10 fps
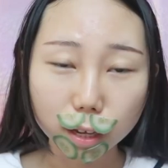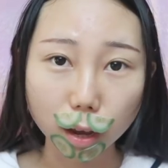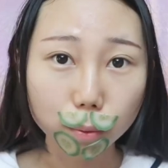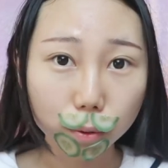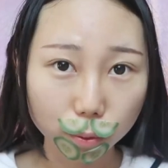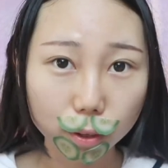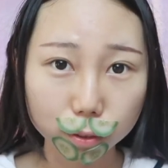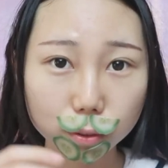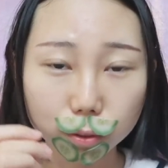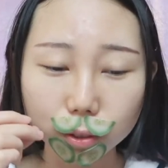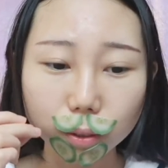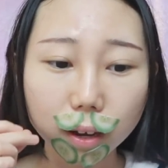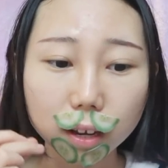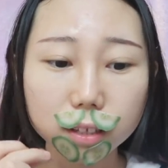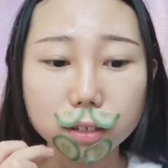I will want to
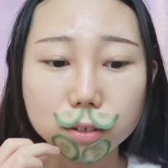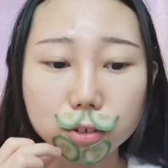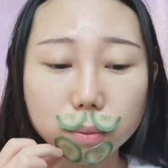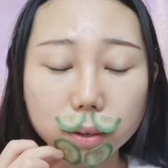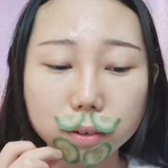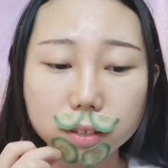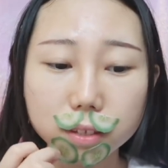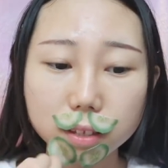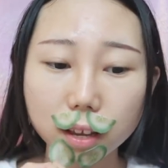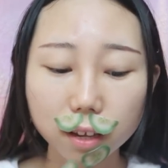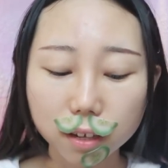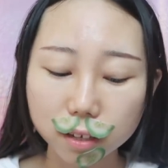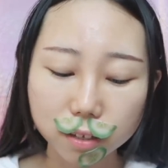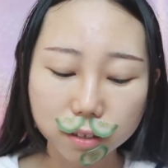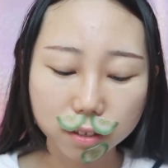try the strawberry
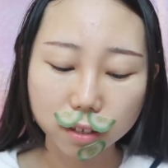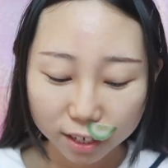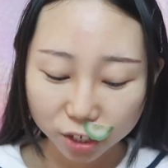slice,